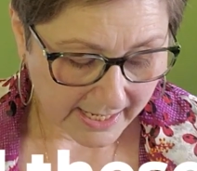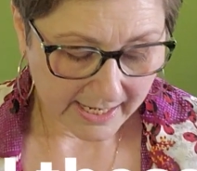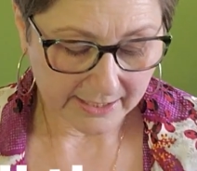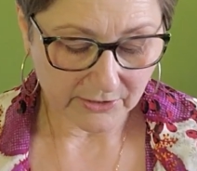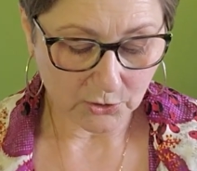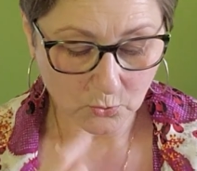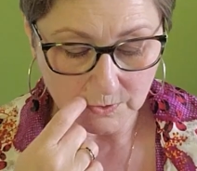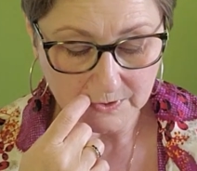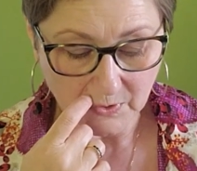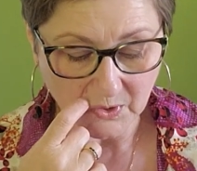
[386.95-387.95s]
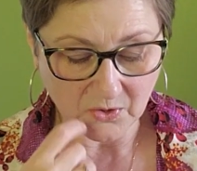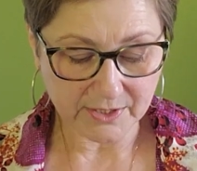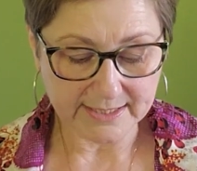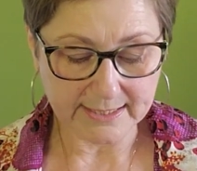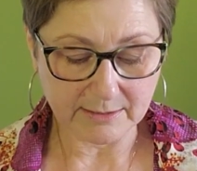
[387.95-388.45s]
And I also
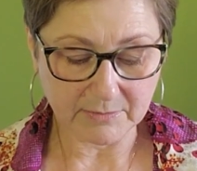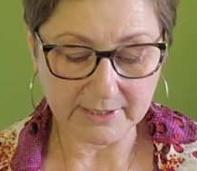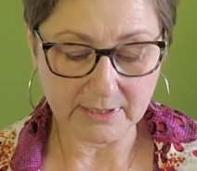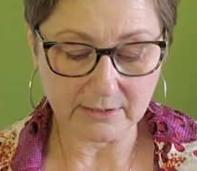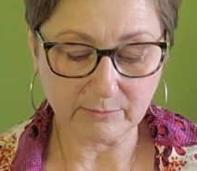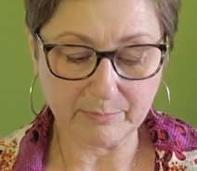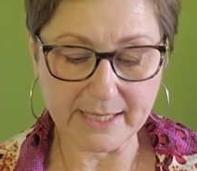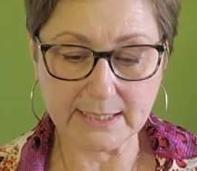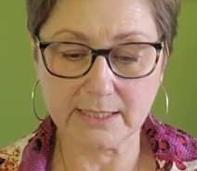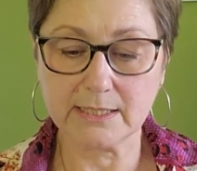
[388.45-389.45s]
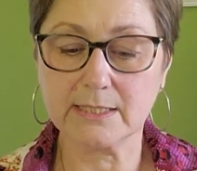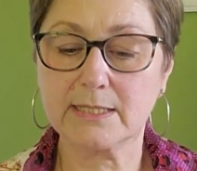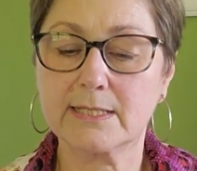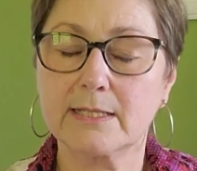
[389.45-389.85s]
got some little buttons,